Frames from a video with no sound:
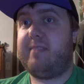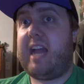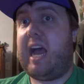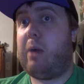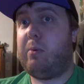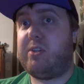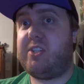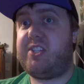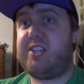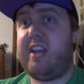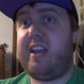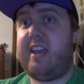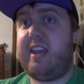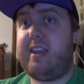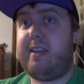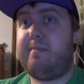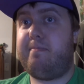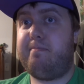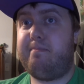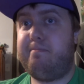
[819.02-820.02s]
I would
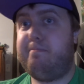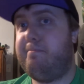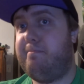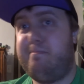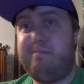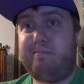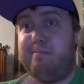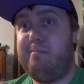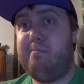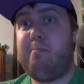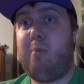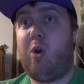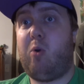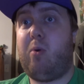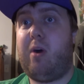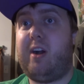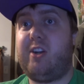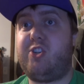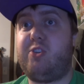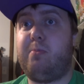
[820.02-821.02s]
say, more
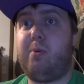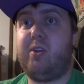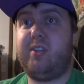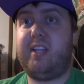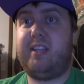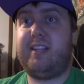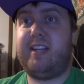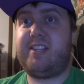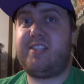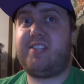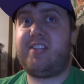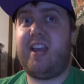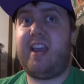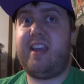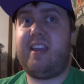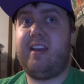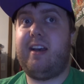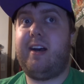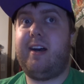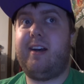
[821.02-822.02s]
watchable than let's
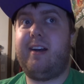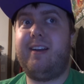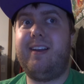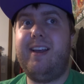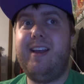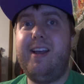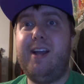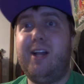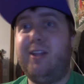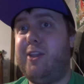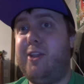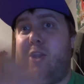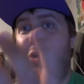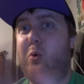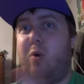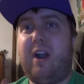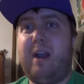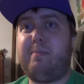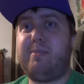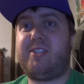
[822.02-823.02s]
say uh, the
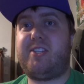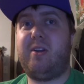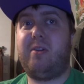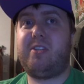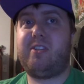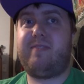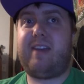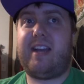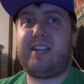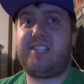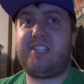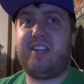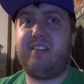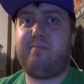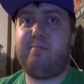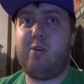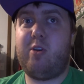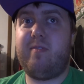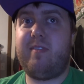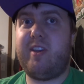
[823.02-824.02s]
newer episodes of
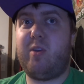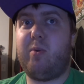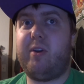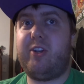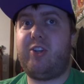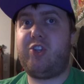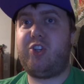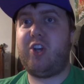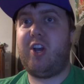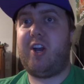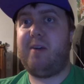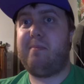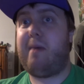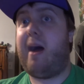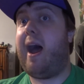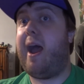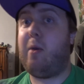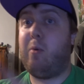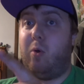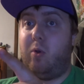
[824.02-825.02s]
Death Movie, which um,
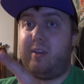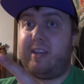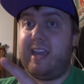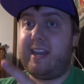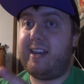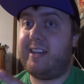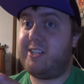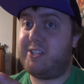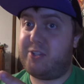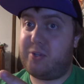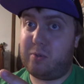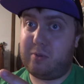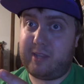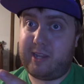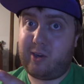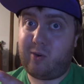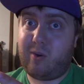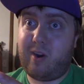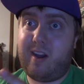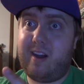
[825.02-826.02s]
I will get into
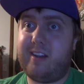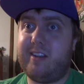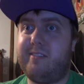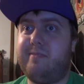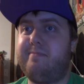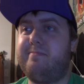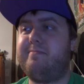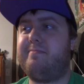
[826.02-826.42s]
later on.